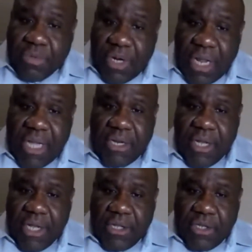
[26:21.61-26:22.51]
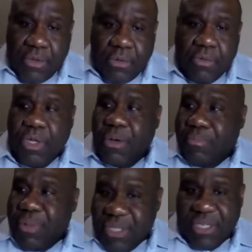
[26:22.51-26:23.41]
relate to your
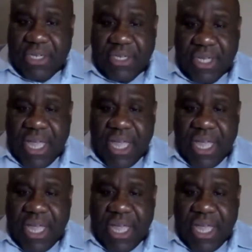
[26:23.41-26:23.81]
business?